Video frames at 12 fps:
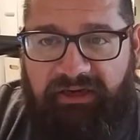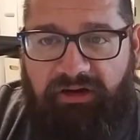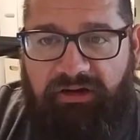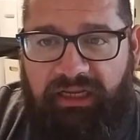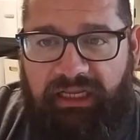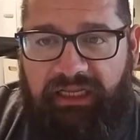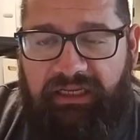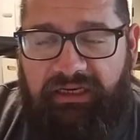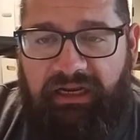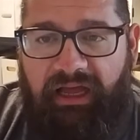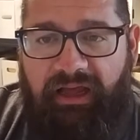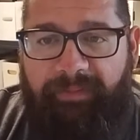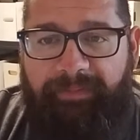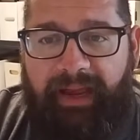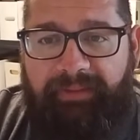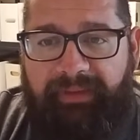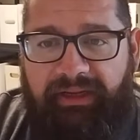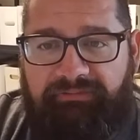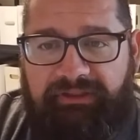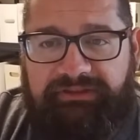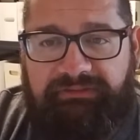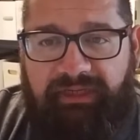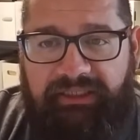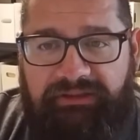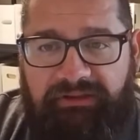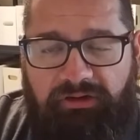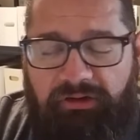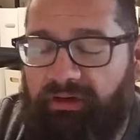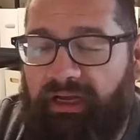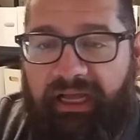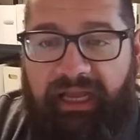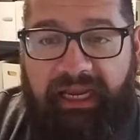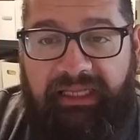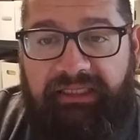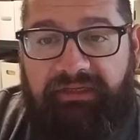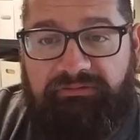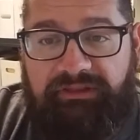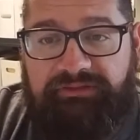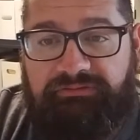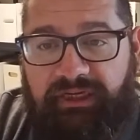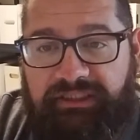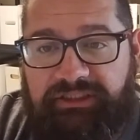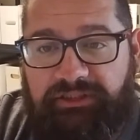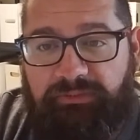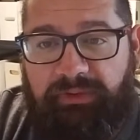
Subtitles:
are in Batman Resurrection or Alien Resurrection,